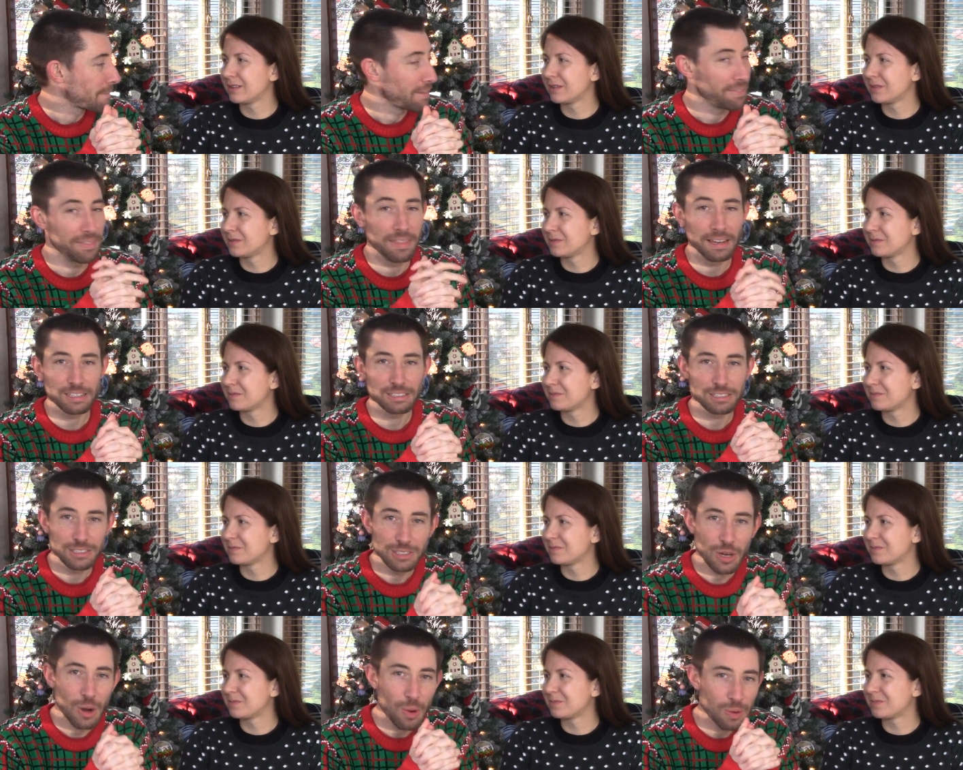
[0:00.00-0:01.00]
Speaker 1: There's
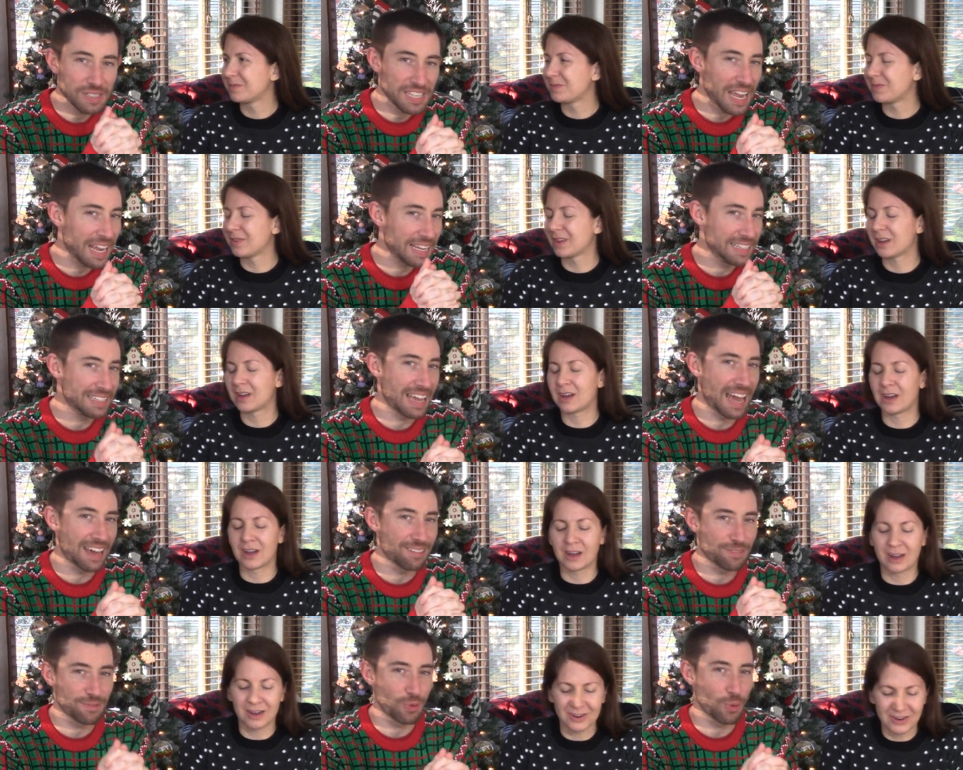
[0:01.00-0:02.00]
no date Ugh. yet
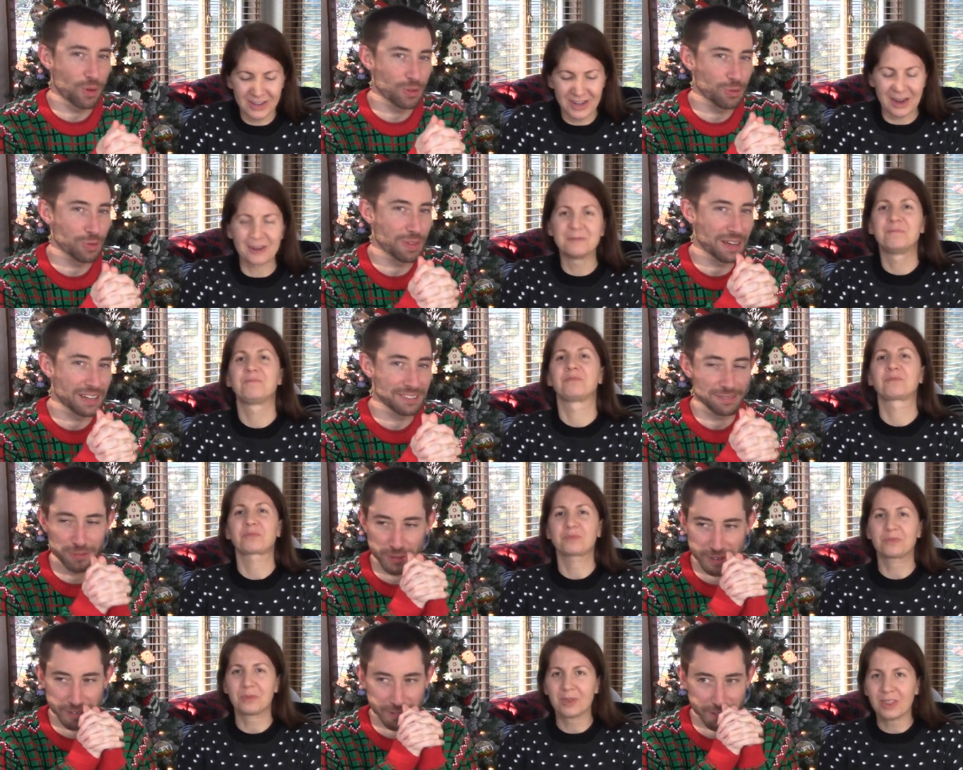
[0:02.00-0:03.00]
for to that
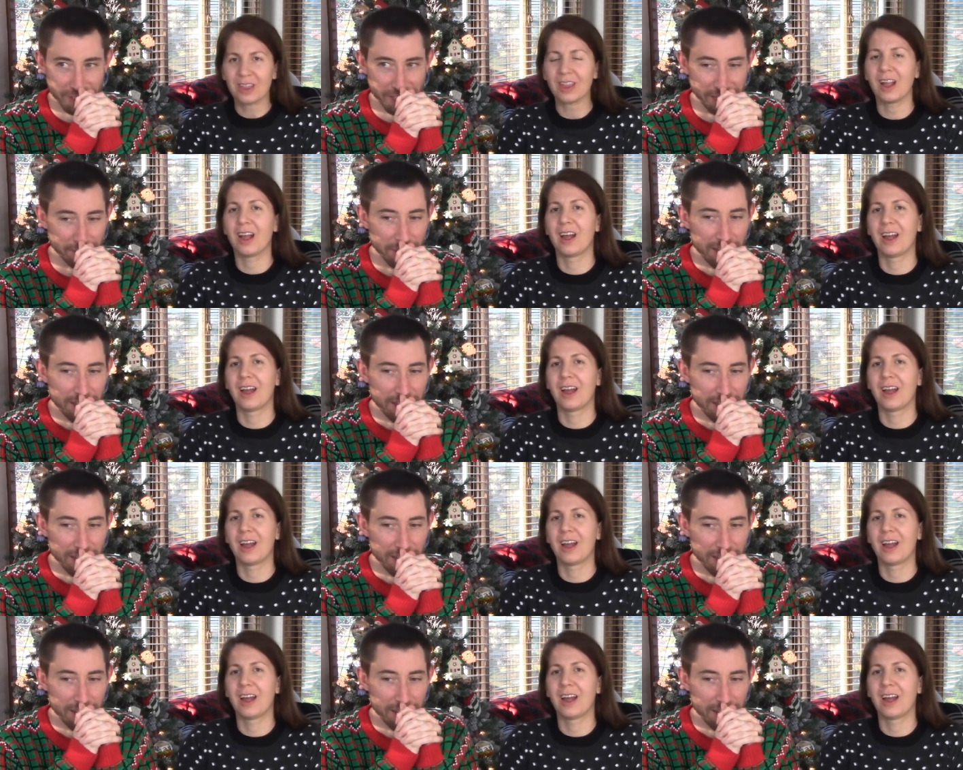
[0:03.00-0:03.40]
for, for Kingdom.